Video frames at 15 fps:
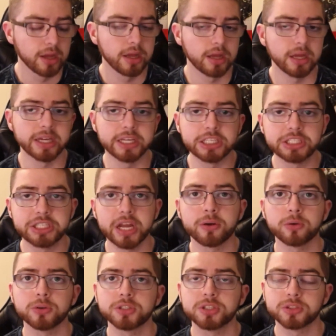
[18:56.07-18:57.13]
in
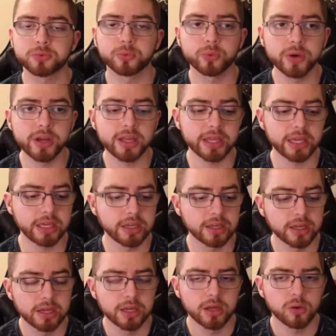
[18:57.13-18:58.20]
general just really
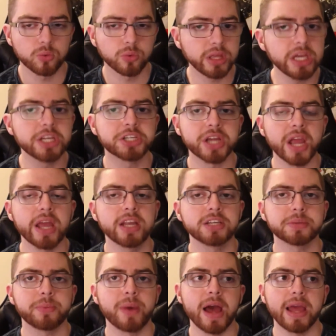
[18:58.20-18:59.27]

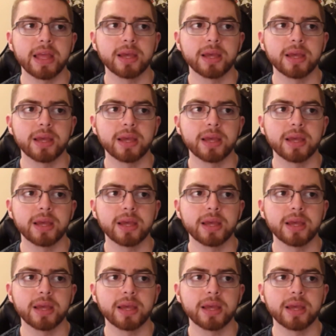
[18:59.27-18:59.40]
changed my